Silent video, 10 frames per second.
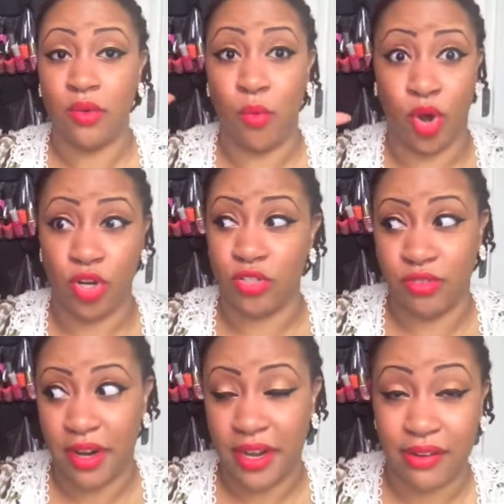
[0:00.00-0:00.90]
world
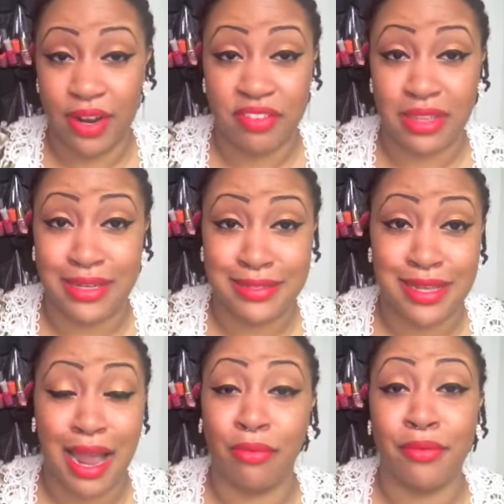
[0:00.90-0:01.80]
right now. Everything is,
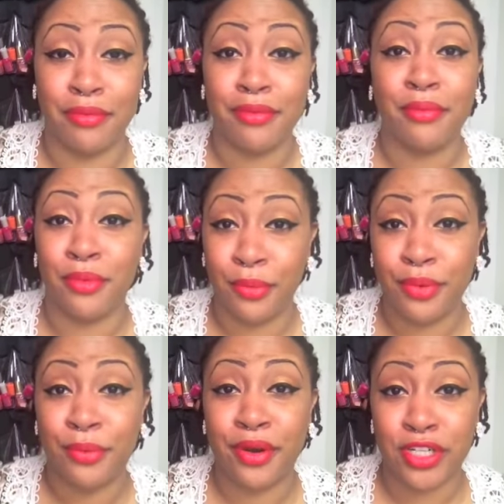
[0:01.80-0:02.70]
I want, I want
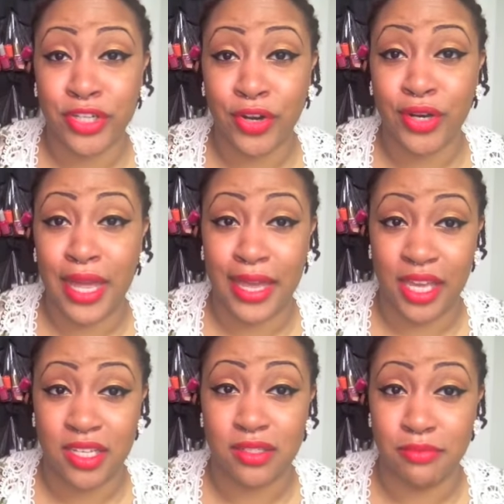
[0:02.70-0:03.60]
to wear a shirt,
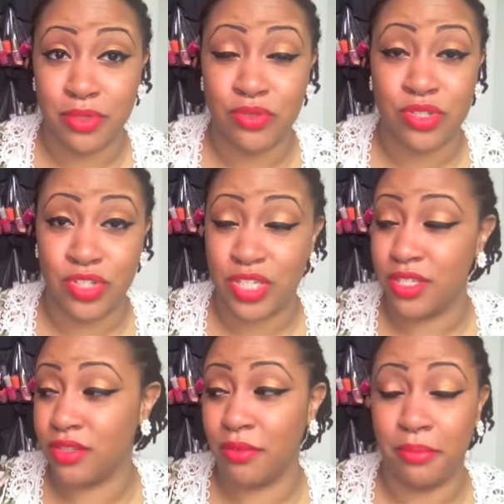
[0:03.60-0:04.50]
leggings and boots and
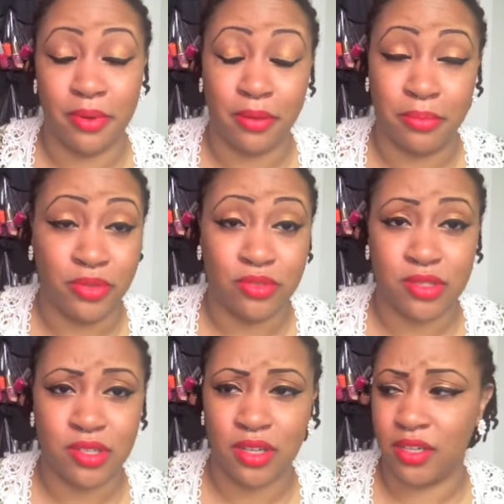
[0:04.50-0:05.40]
jeans, uh,
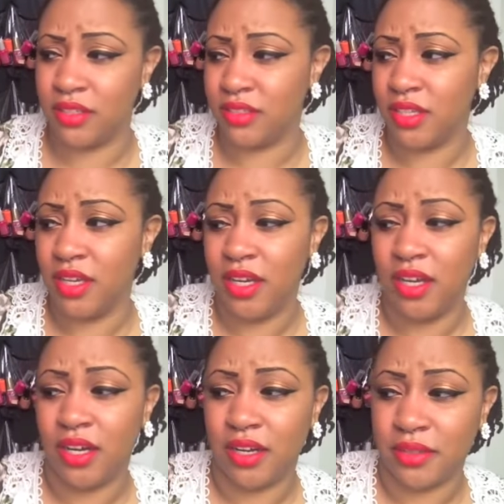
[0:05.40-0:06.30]
boots and
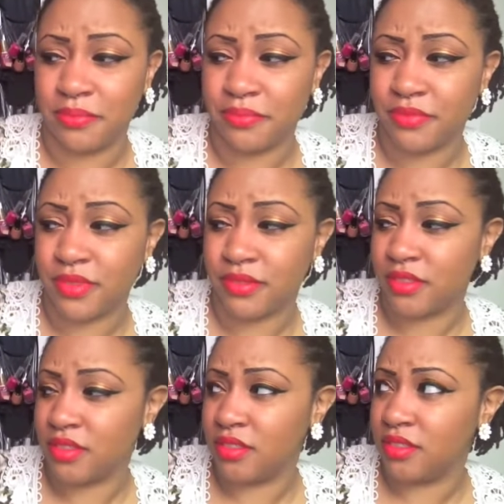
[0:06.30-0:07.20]
um,
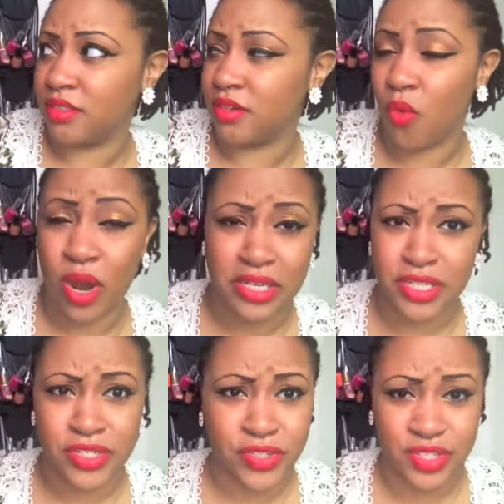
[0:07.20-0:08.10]

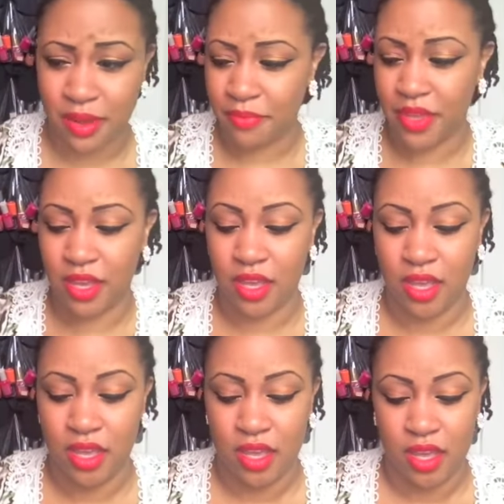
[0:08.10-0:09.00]
wedges or something
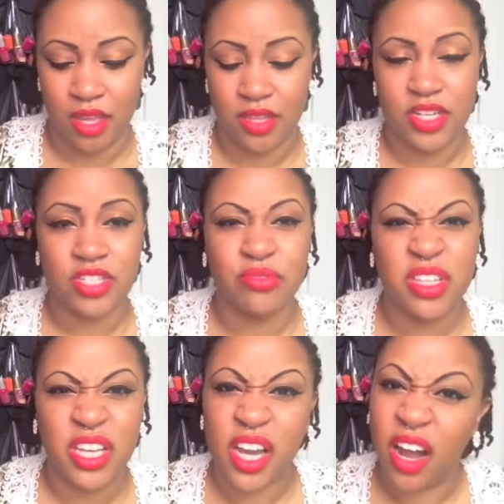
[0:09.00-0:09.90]
they're just
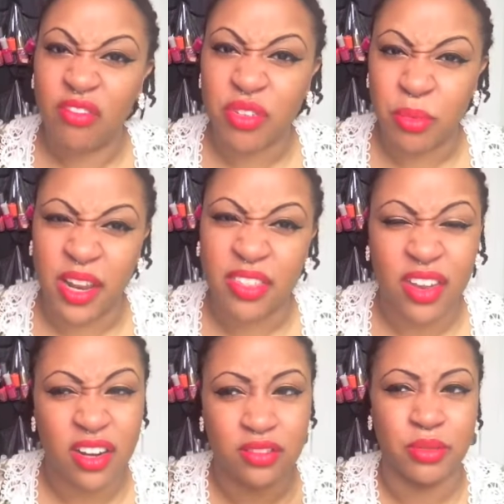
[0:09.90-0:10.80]
really comfortable. I
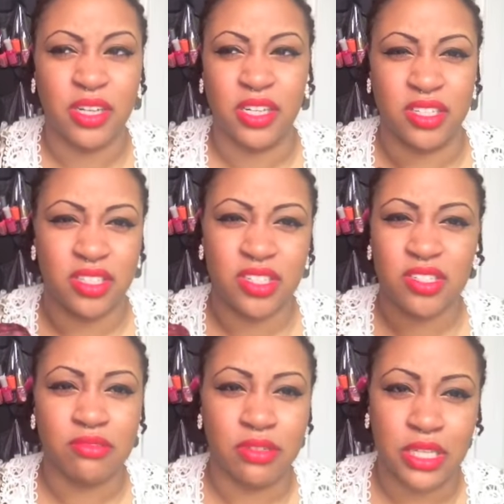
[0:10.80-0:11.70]
think that's what it is. They're
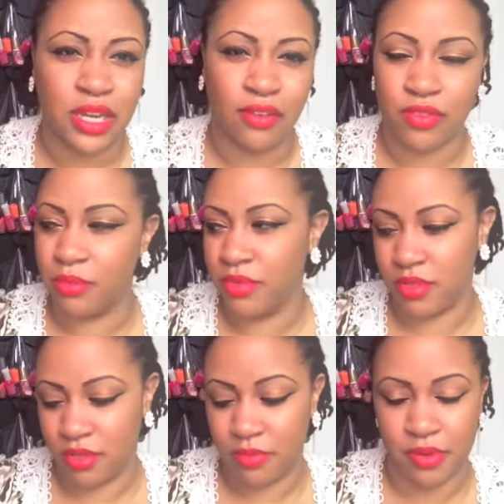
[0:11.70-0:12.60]
just really comfortable to
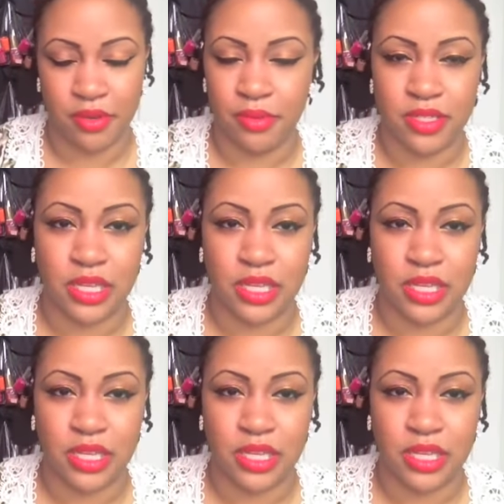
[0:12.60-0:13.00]
the point where it's